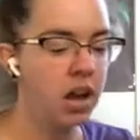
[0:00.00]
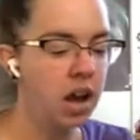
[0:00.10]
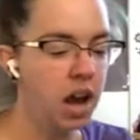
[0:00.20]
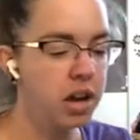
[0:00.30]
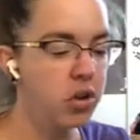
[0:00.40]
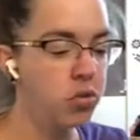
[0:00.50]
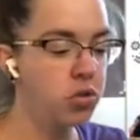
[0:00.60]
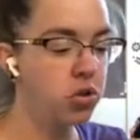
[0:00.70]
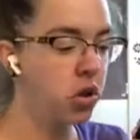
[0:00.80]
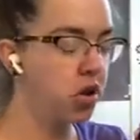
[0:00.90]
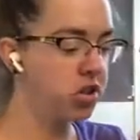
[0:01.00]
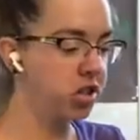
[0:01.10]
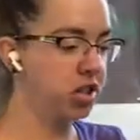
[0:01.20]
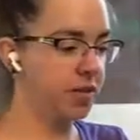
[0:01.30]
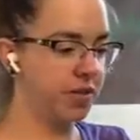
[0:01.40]
I know the large
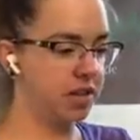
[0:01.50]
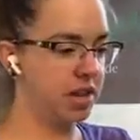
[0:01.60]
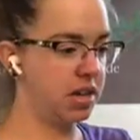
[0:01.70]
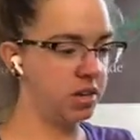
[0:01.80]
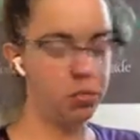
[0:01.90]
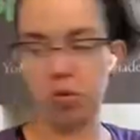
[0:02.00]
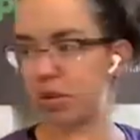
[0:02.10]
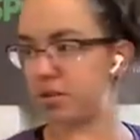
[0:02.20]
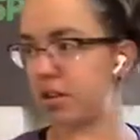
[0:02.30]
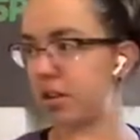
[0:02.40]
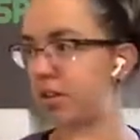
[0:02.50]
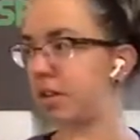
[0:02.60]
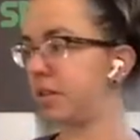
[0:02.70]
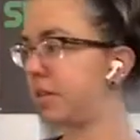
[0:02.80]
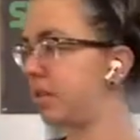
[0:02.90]
gift set works like
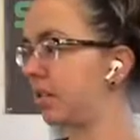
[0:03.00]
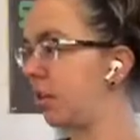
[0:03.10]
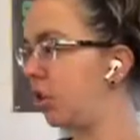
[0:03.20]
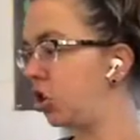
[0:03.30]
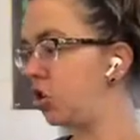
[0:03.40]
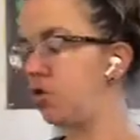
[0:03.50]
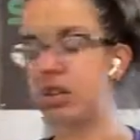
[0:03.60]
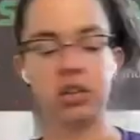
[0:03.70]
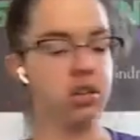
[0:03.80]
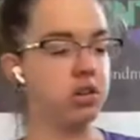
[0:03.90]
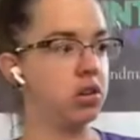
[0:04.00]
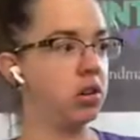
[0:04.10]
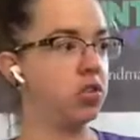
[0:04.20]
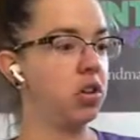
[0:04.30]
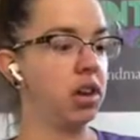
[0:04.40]
this. You can
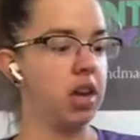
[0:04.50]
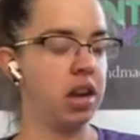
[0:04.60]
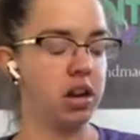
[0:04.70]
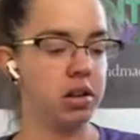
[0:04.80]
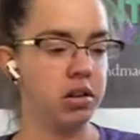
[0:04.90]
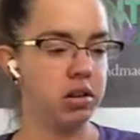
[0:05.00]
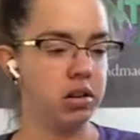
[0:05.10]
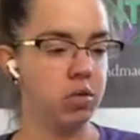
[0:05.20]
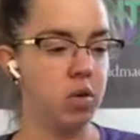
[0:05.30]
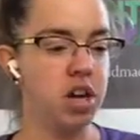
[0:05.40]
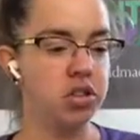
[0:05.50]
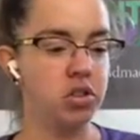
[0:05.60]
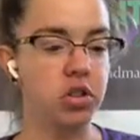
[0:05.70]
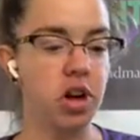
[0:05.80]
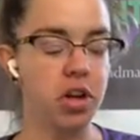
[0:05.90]
get a
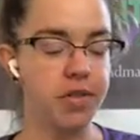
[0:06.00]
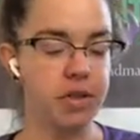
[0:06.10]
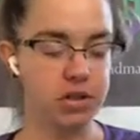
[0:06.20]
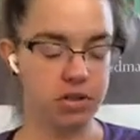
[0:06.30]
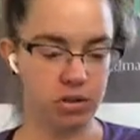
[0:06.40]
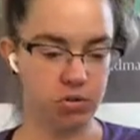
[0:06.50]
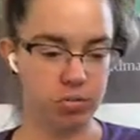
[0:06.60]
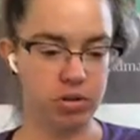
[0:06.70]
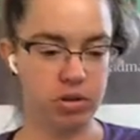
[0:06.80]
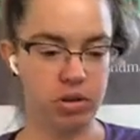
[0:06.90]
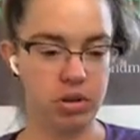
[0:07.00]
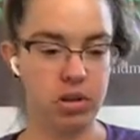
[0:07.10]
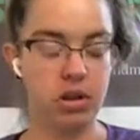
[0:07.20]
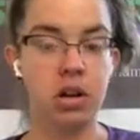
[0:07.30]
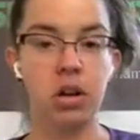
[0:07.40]
washcloth, a soap,
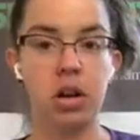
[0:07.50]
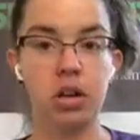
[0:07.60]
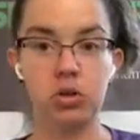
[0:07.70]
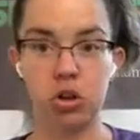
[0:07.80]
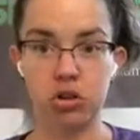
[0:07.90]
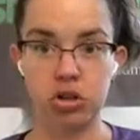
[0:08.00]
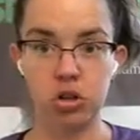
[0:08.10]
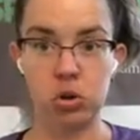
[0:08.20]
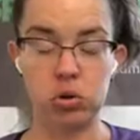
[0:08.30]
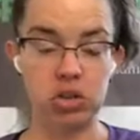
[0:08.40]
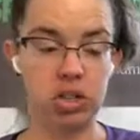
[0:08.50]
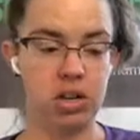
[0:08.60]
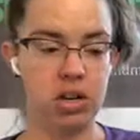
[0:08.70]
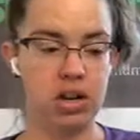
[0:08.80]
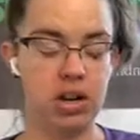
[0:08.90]
a large
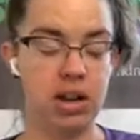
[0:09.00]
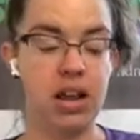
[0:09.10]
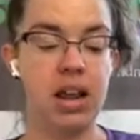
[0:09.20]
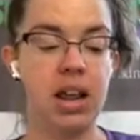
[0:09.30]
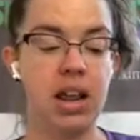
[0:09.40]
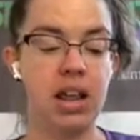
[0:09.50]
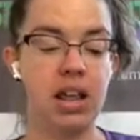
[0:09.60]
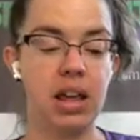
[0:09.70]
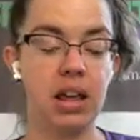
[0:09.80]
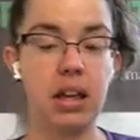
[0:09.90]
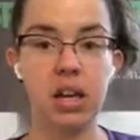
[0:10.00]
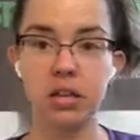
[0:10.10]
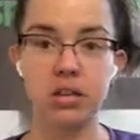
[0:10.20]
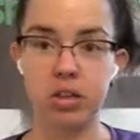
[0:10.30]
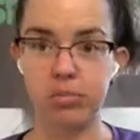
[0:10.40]
lotion, and a
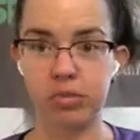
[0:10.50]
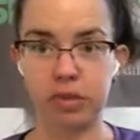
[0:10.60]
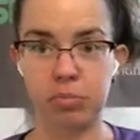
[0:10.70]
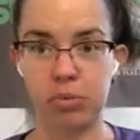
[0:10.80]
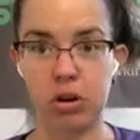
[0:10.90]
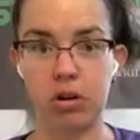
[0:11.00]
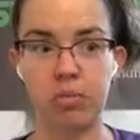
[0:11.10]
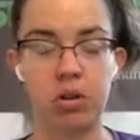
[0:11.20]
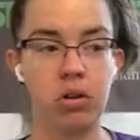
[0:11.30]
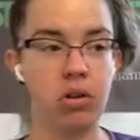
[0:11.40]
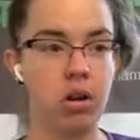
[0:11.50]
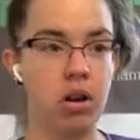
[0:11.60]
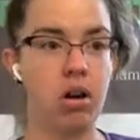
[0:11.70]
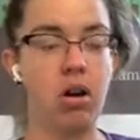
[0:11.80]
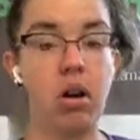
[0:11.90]
tube of lip balm,
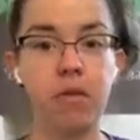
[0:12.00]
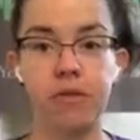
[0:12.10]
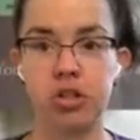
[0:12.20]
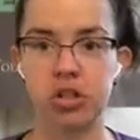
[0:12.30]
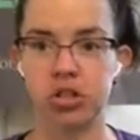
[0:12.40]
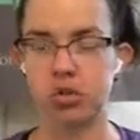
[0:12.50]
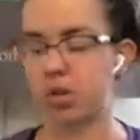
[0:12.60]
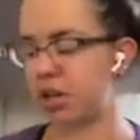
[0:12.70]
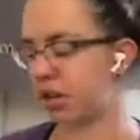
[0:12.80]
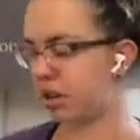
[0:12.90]
all for just $20.